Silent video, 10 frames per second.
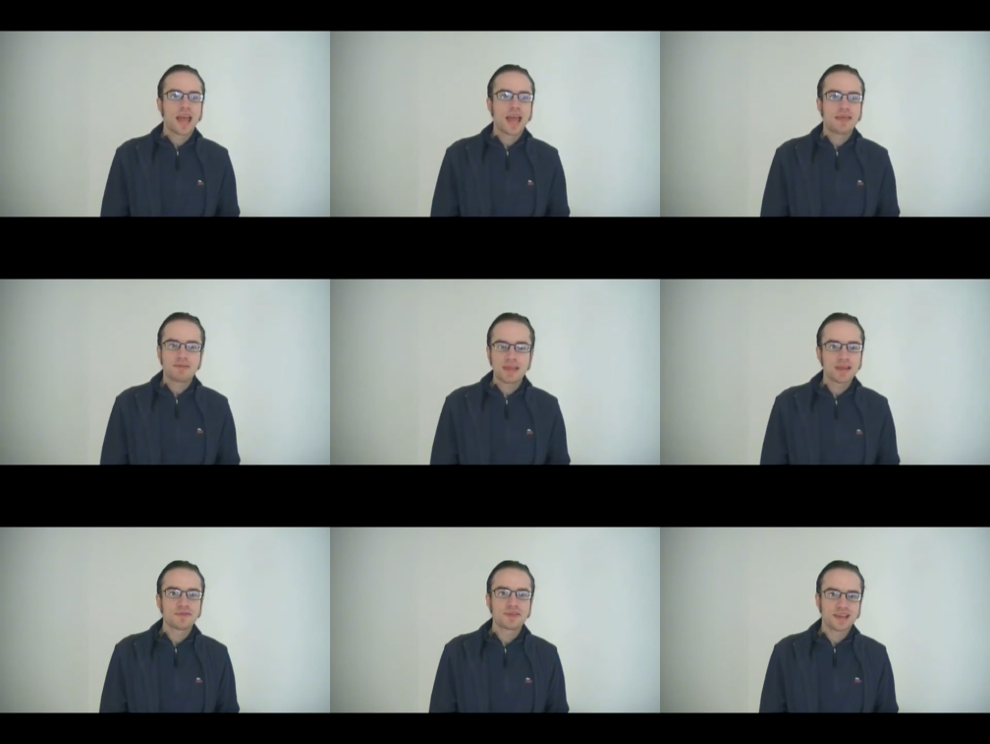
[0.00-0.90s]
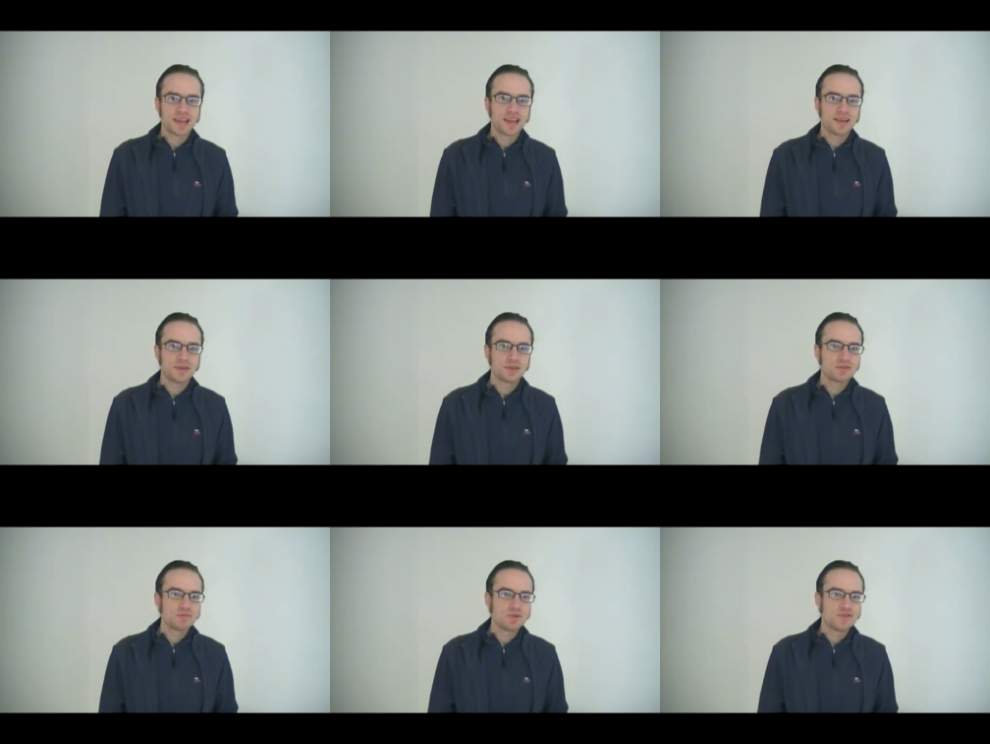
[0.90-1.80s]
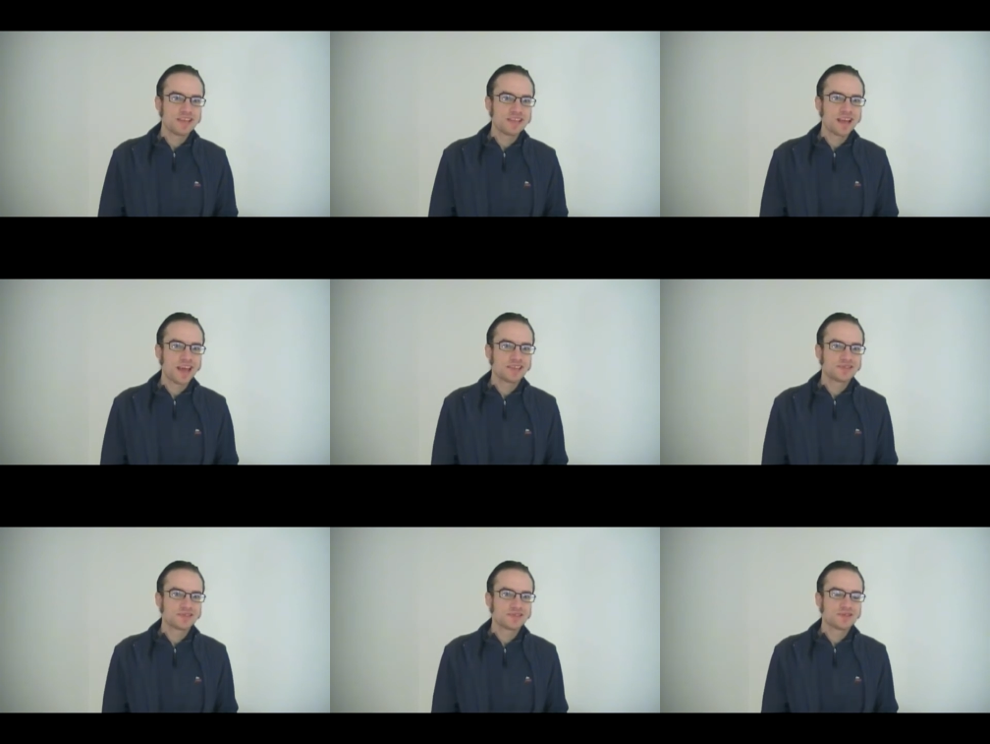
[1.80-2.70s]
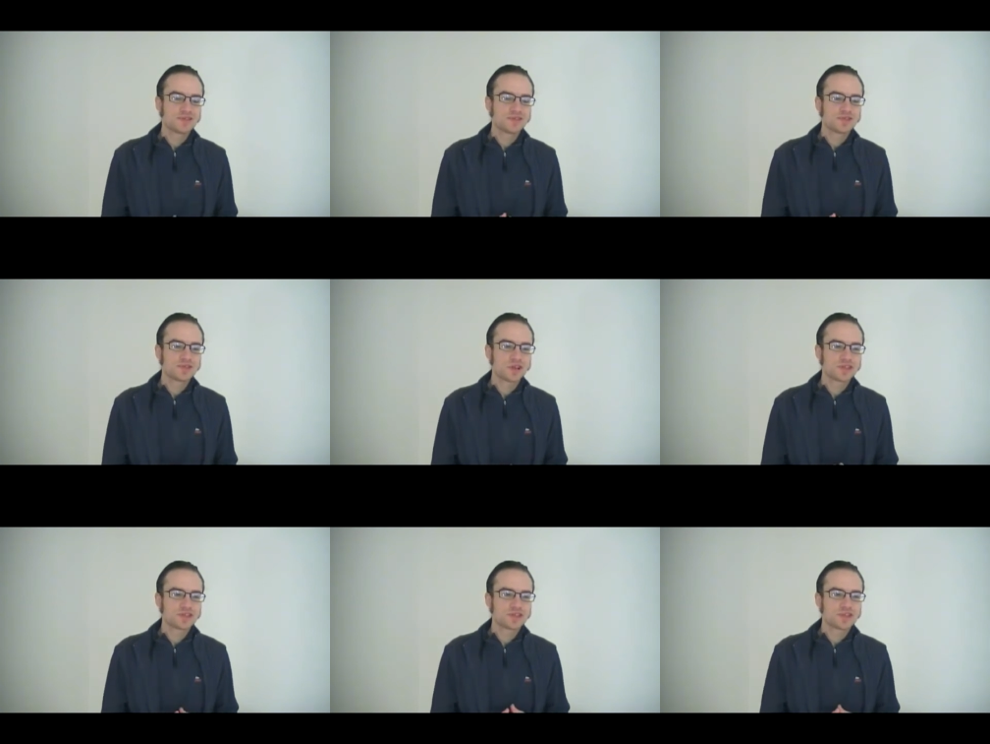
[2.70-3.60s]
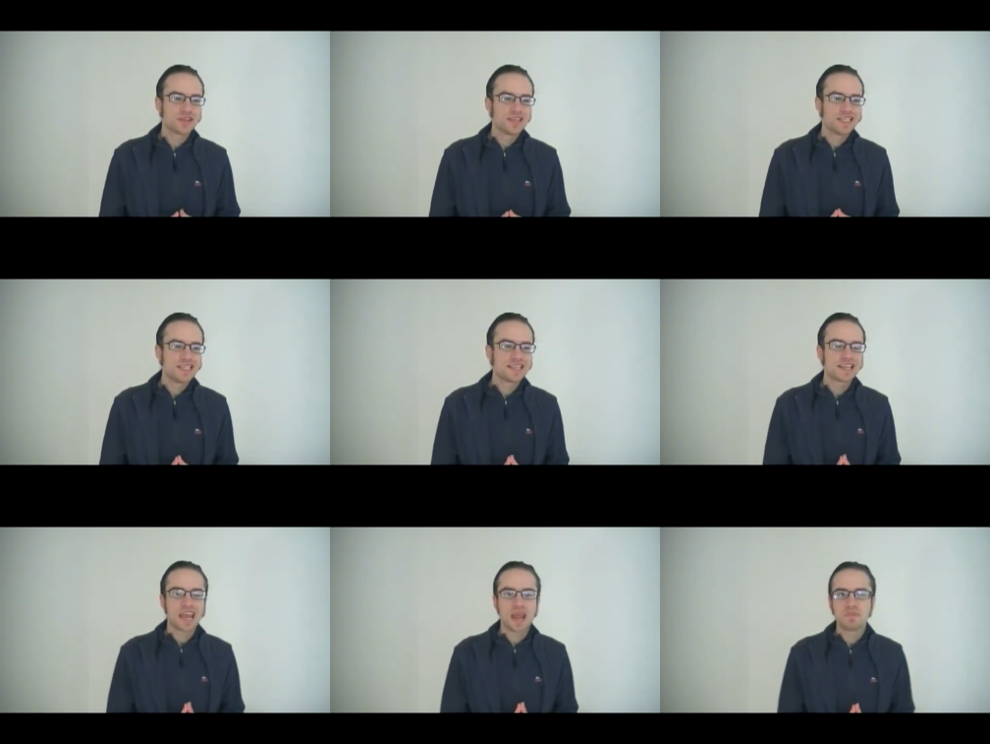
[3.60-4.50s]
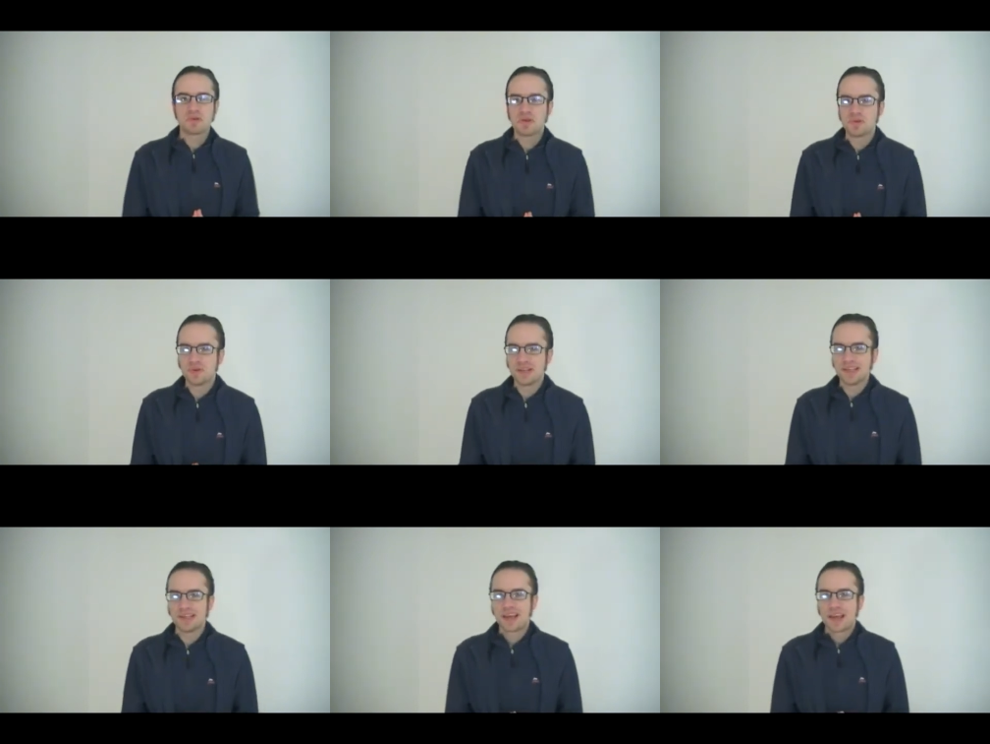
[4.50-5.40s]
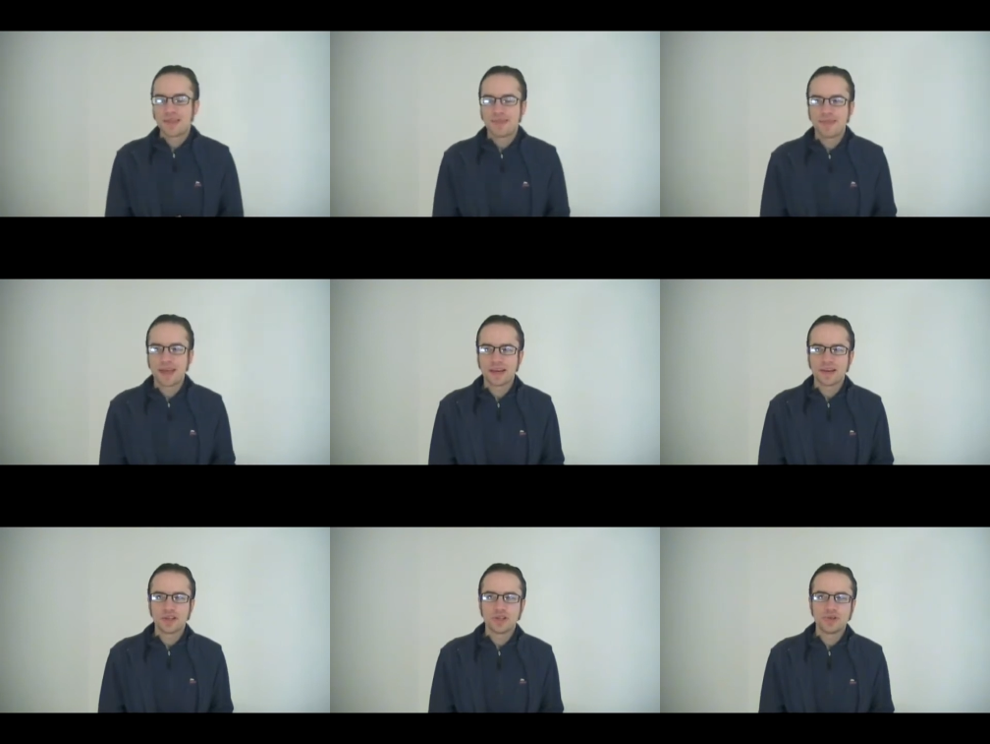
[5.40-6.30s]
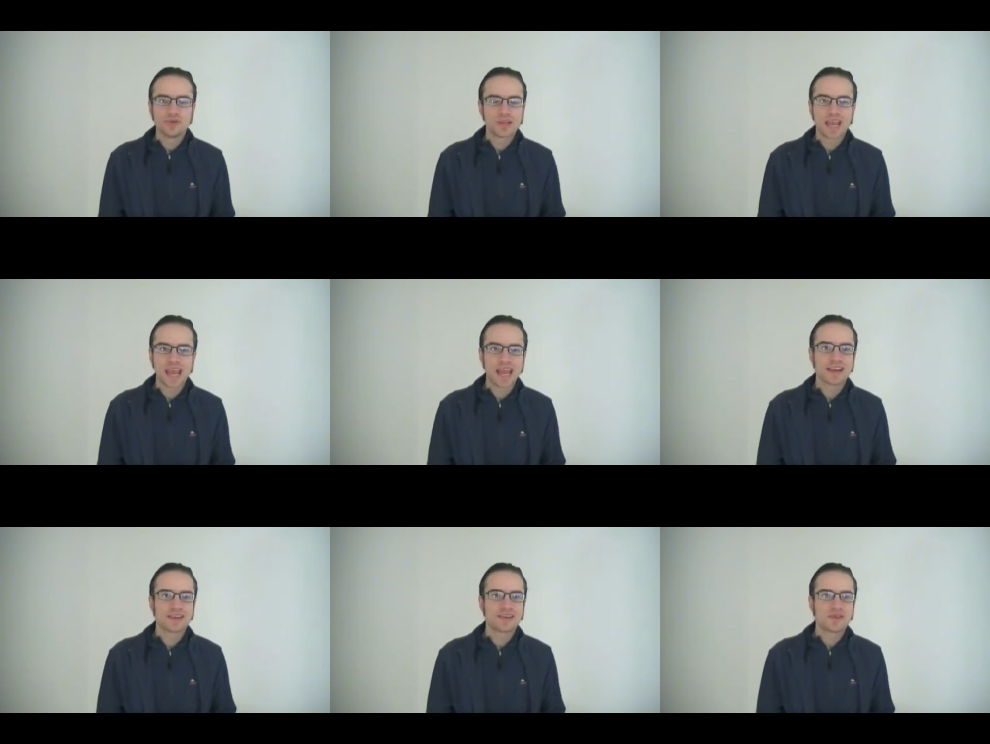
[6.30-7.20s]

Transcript: at the end of the day, this movie has such distinct ambiguity that you can't